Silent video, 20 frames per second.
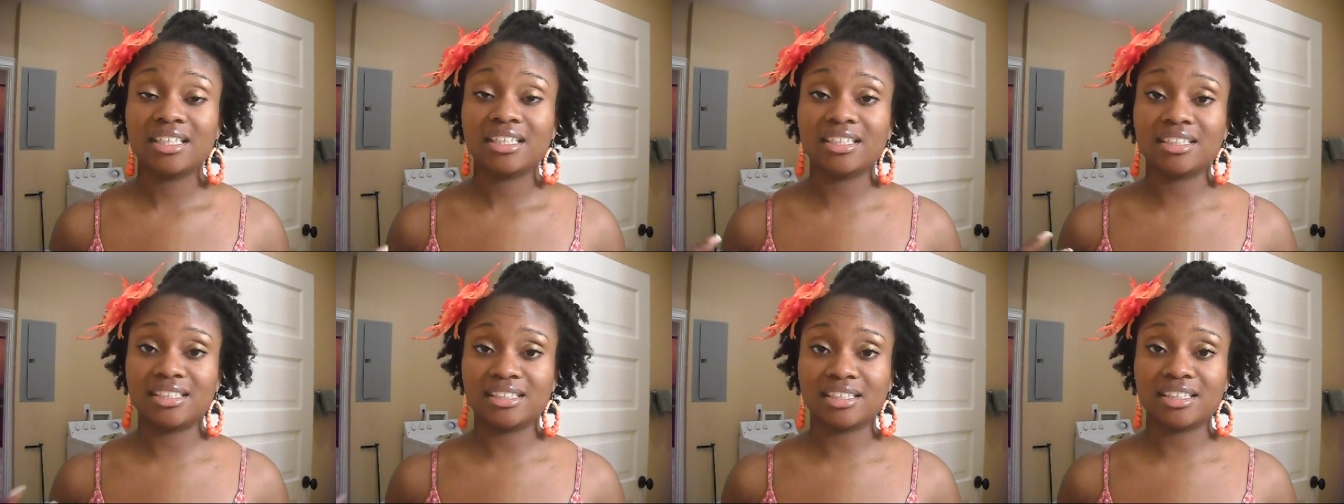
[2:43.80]

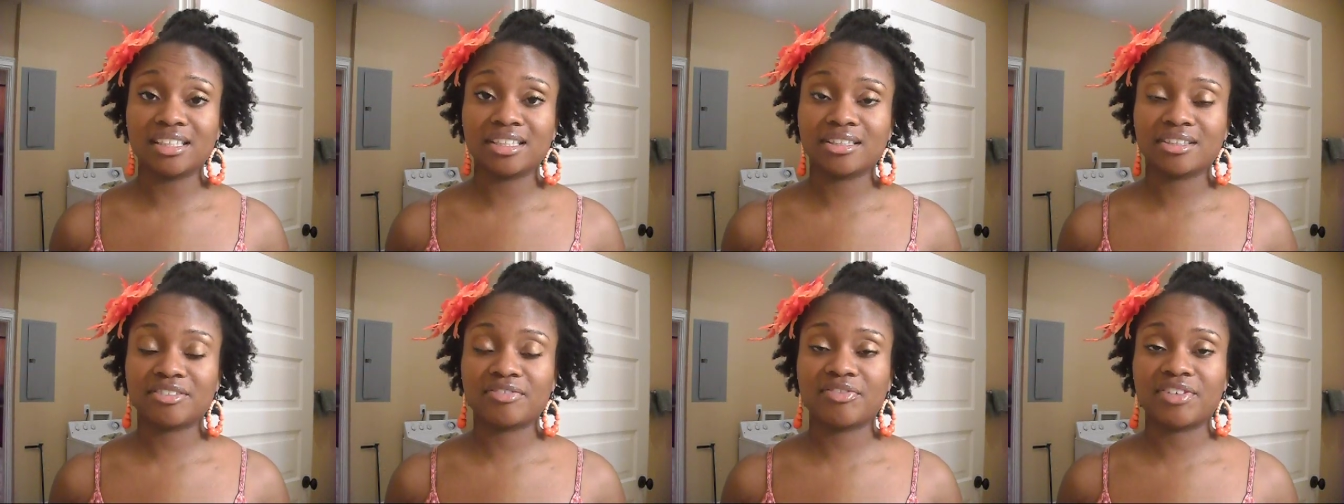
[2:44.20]

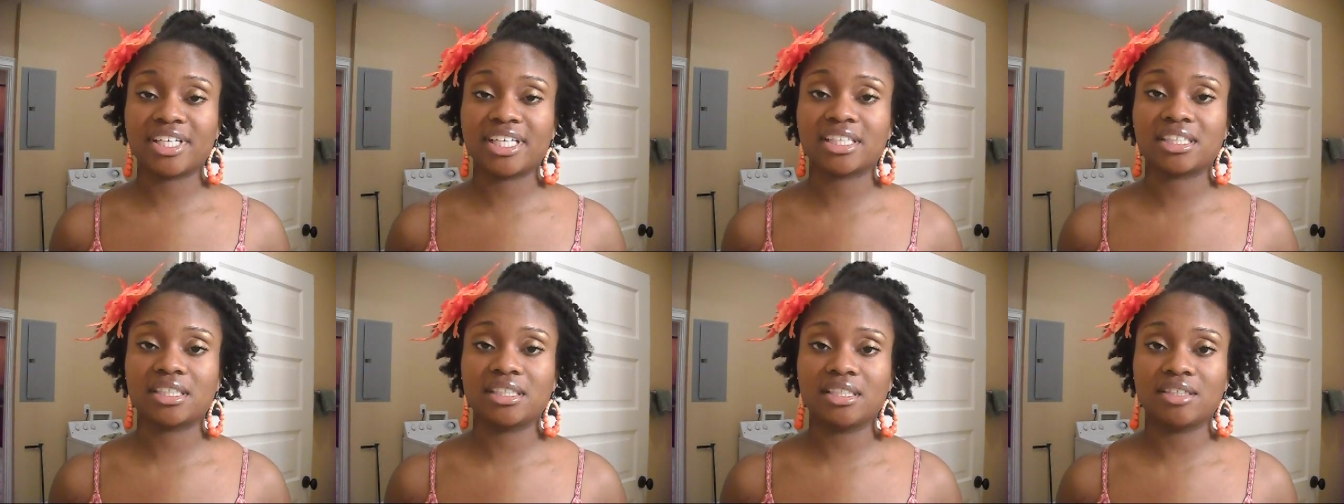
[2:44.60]
another
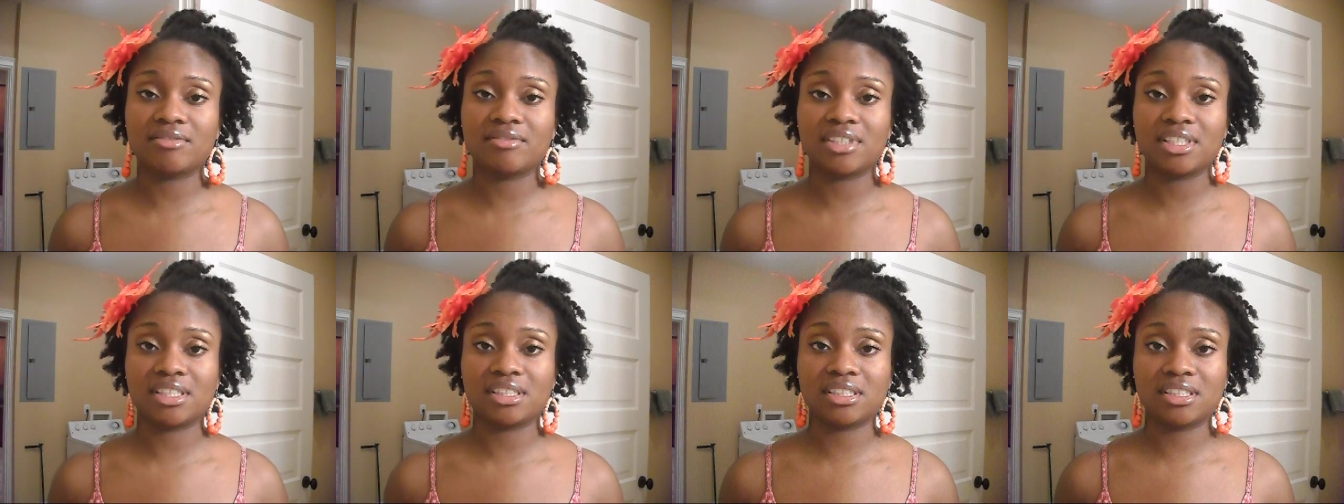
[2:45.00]
effect
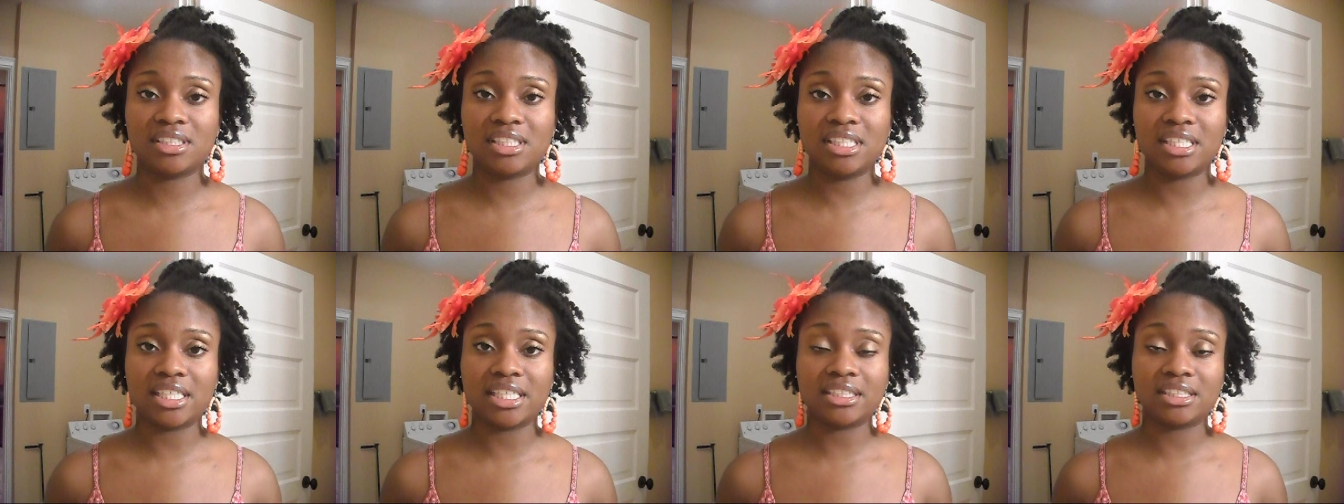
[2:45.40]
of this
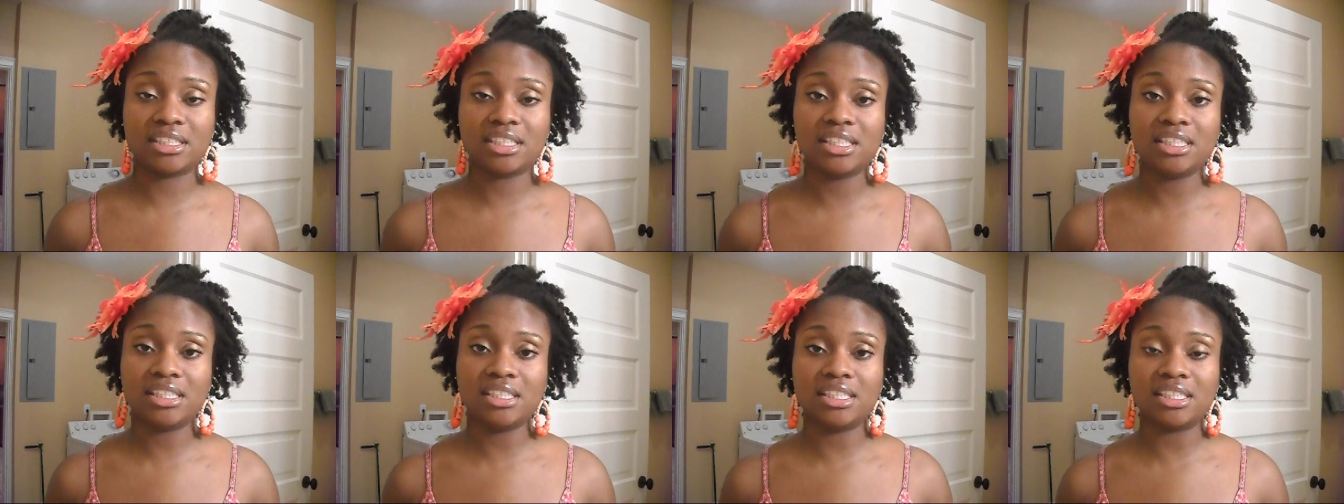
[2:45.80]

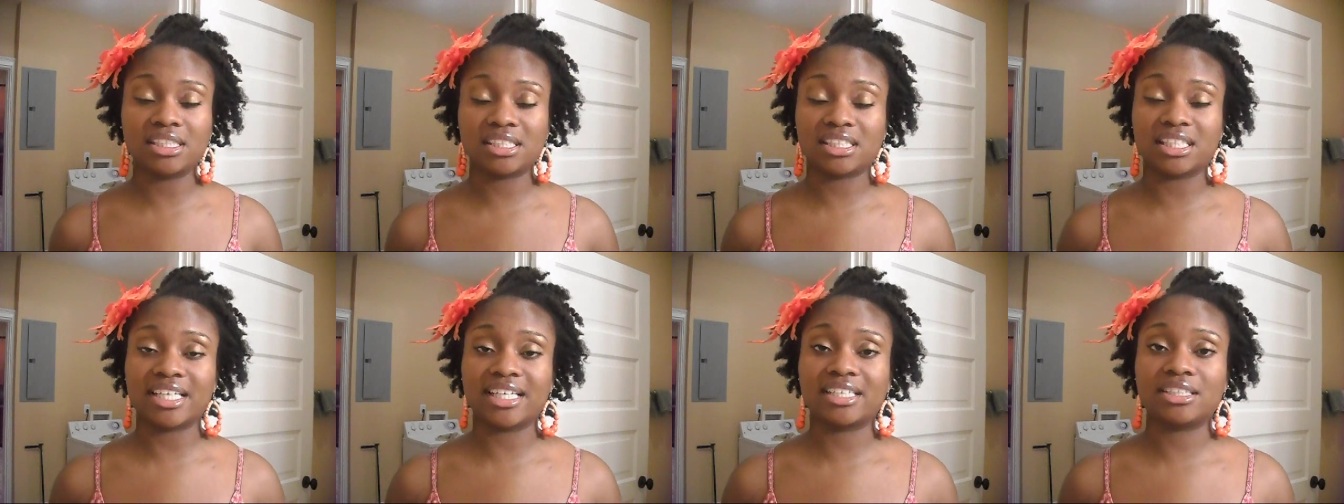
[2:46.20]
DHT
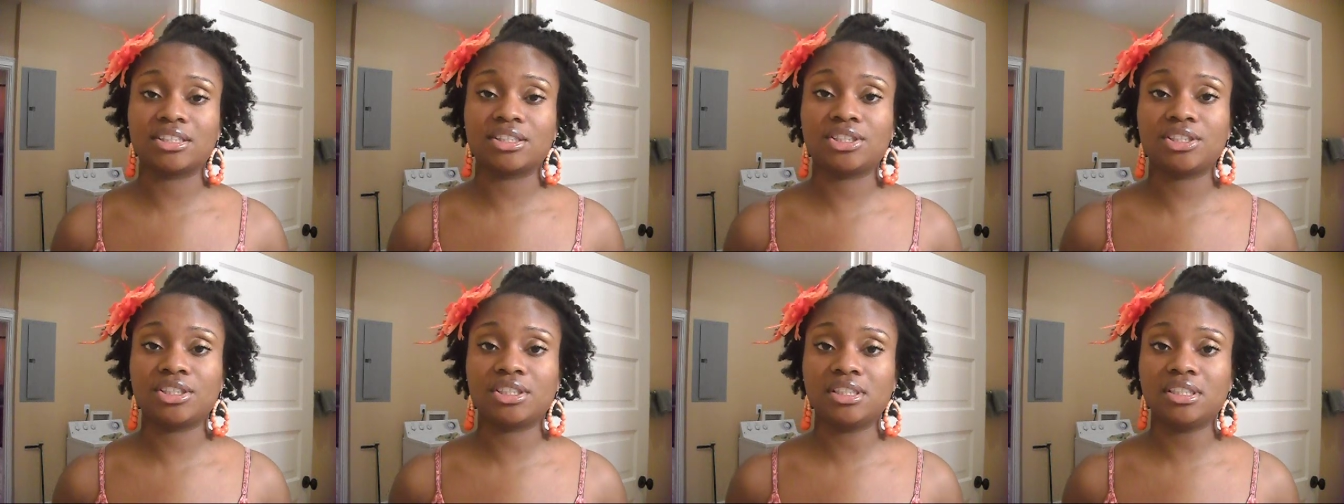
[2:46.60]
is that
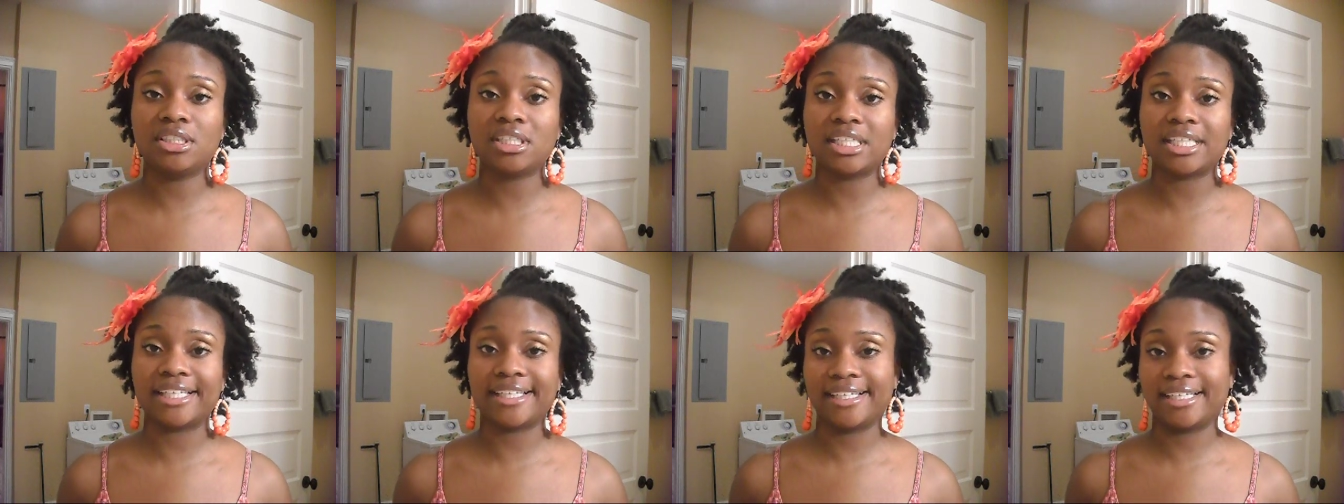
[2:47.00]
she
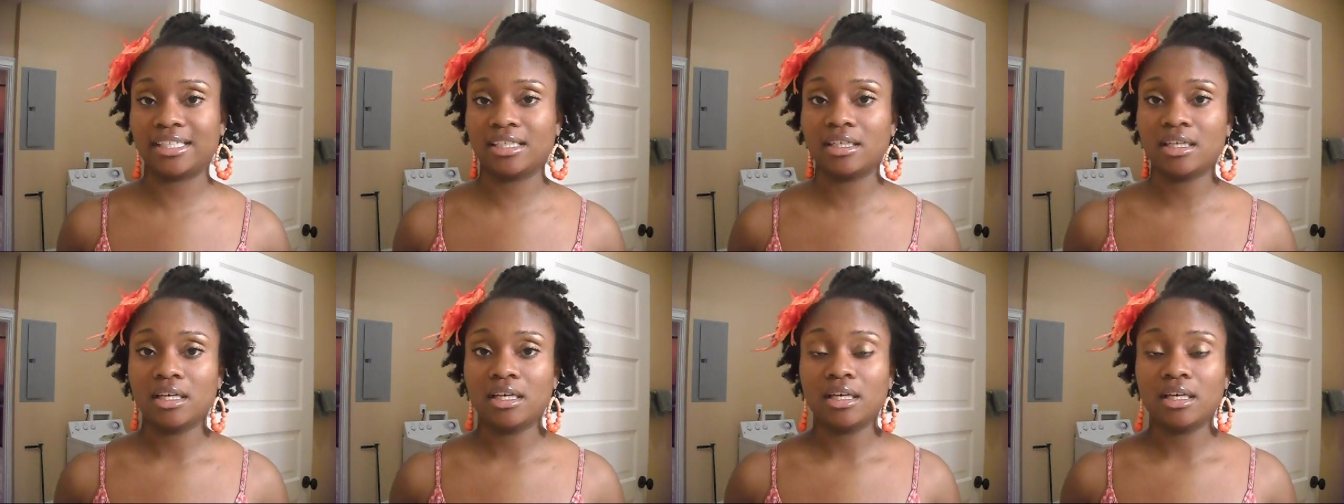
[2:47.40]
can